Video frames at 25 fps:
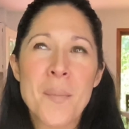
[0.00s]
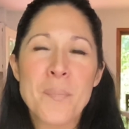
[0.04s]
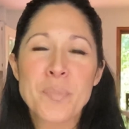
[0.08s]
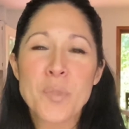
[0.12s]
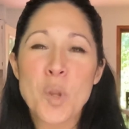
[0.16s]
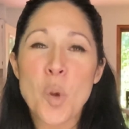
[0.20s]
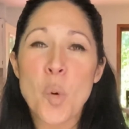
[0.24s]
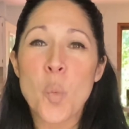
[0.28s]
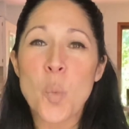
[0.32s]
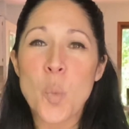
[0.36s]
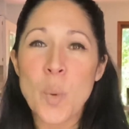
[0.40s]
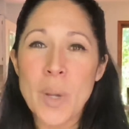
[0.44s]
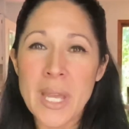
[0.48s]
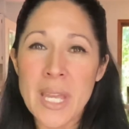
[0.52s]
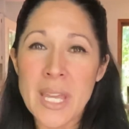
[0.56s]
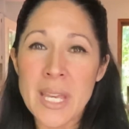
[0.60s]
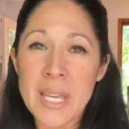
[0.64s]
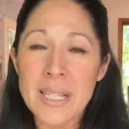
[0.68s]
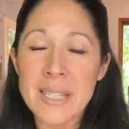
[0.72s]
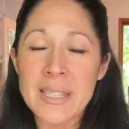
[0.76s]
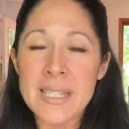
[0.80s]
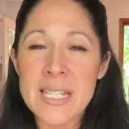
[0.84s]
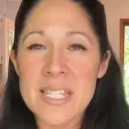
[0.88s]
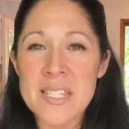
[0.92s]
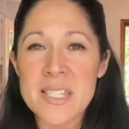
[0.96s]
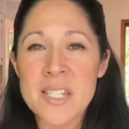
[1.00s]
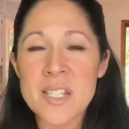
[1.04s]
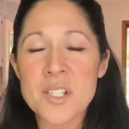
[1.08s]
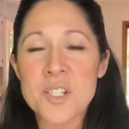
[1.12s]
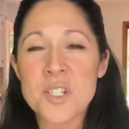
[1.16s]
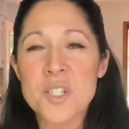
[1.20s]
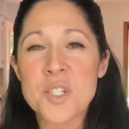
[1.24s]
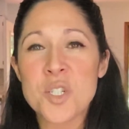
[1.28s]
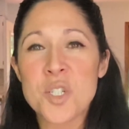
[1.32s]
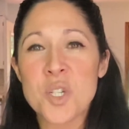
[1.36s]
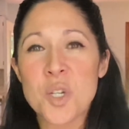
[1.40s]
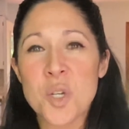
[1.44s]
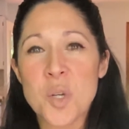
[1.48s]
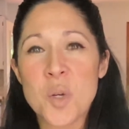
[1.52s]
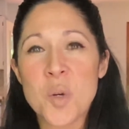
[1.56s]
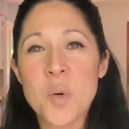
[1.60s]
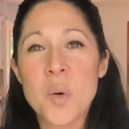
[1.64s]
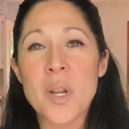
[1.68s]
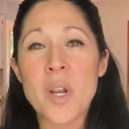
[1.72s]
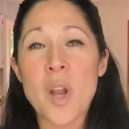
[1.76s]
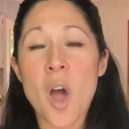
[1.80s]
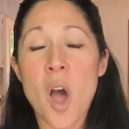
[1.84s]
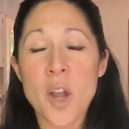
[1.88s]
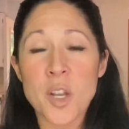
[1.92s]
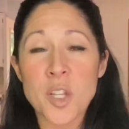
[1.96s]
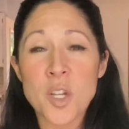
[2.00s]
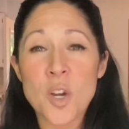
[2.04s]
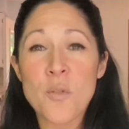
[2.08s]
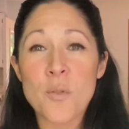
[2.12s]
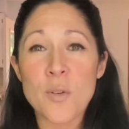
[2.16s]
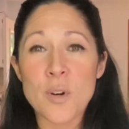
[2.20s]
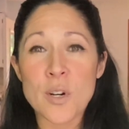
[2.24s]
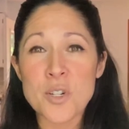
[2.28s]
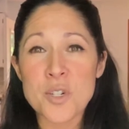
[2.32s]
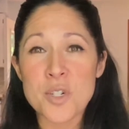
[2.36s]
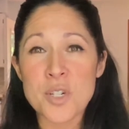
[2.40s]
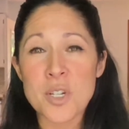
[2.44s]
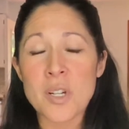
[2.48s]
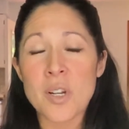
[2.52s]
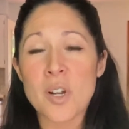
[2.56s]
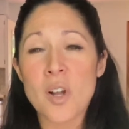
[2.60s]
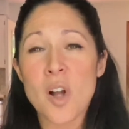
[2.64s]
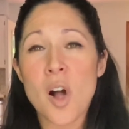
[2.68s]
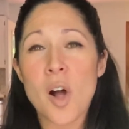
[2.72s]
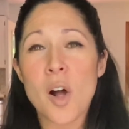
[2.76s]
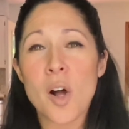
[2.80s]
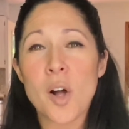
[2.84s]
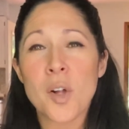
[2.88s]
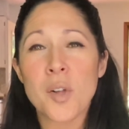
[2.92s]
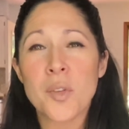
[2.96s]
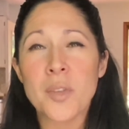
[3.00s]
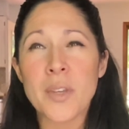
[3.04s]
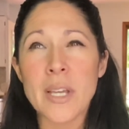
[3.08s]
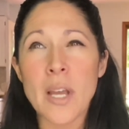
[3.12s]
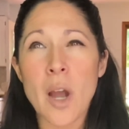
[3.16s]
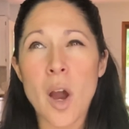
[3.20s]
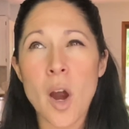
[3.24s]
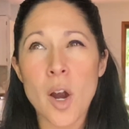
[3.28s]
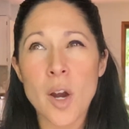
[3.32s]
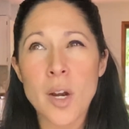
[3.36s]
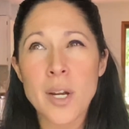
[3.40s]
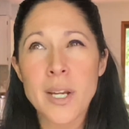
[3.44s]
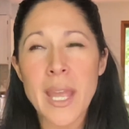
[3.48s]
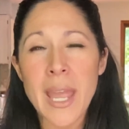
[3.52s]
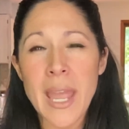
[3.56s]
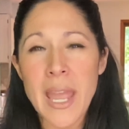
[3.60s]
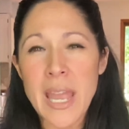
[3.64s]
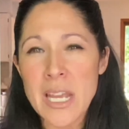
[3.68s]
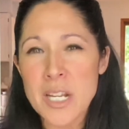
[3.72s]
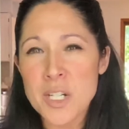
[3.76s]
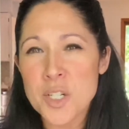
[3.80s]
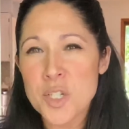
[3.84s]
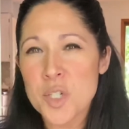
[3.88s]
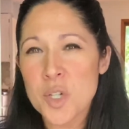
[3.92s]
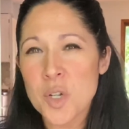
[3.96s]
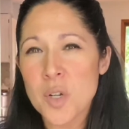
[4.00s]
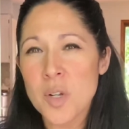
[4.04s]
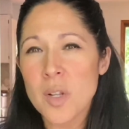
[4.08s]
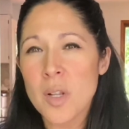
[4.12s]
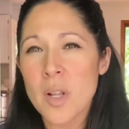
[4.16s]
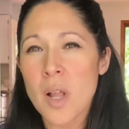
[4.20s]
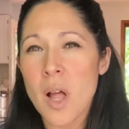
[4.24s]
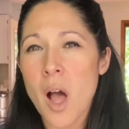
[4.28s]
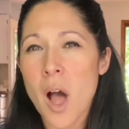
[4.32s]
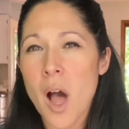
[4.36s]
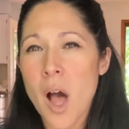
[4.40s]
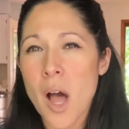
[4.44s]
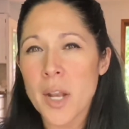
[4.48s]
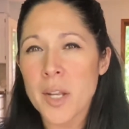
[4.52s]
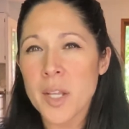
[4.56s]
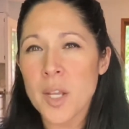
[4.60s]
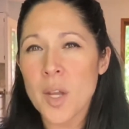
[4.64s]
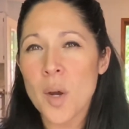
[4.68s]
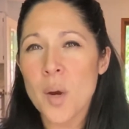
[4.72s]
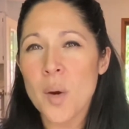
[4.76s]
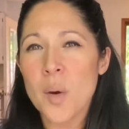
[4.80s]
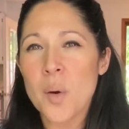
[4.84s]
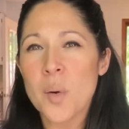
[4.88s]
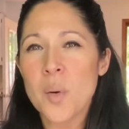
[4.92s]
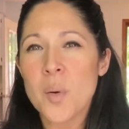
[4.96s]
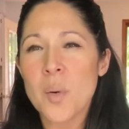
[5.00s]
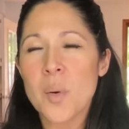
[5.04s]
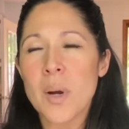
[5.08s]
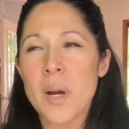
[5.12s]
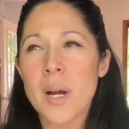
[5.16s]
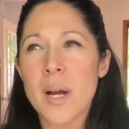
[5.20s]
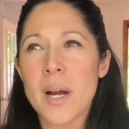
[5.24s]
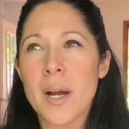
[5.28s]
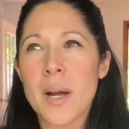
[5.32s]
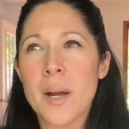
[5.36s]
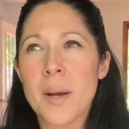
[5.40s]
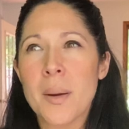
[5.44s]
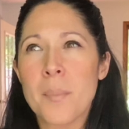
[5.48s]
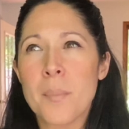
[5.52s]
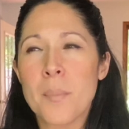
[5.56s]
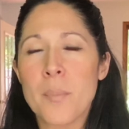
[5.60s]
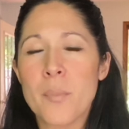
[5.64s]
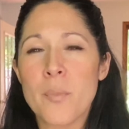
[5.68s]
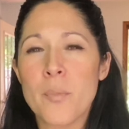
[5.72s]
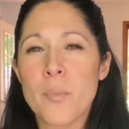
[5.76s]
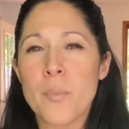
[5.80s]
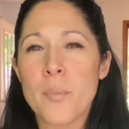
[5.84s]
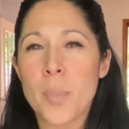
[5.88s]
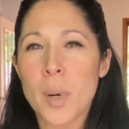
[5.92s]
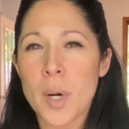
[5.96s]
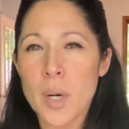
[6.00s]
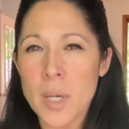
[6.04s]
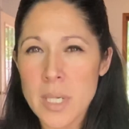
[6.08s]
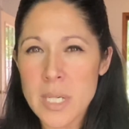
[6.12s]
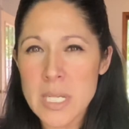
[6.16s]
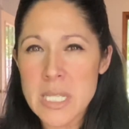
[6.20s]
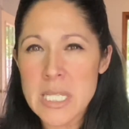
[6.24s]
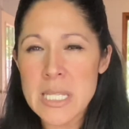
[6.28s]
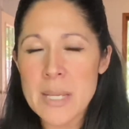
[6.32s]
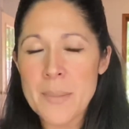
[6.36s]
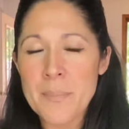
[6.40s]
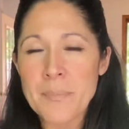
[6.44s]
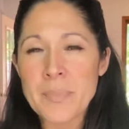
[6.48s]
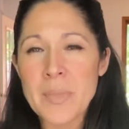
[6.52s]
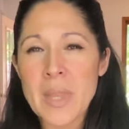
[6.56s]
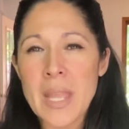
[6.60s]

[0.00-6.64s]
We listened to an audio version called the Arkangel audio books,